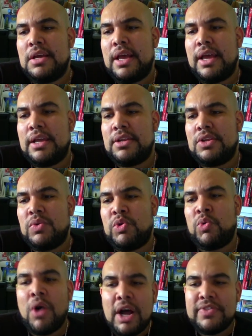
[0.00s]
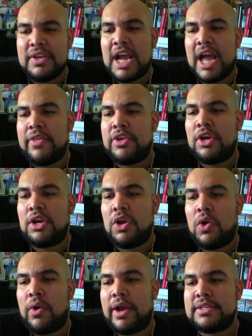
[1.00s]
And you would want the guy that you're going
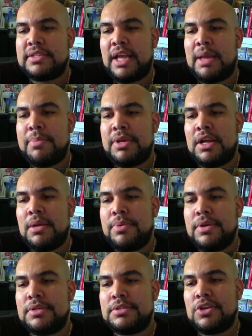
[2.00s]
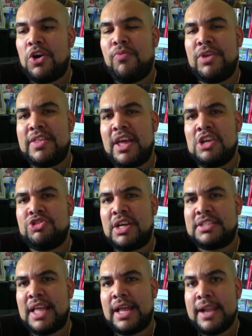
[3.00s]
to go against to get beat up. So hopefully they
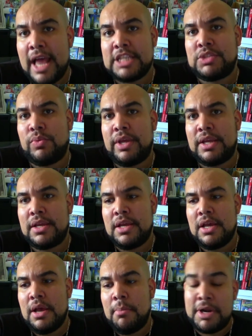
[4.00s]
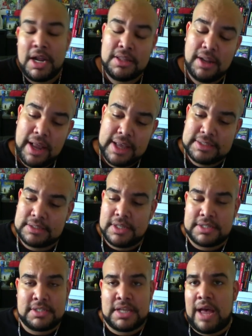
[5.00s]
address that next week. But nonetheless,
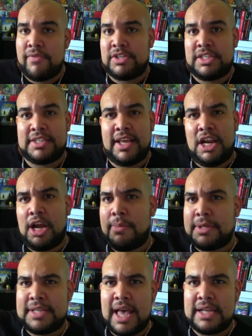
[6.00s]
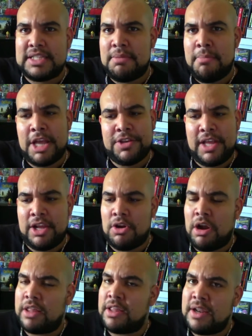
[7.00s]
this is obviously setting up a tag team match
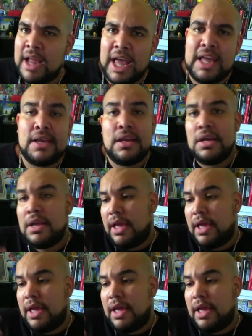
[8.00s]
later on in the night.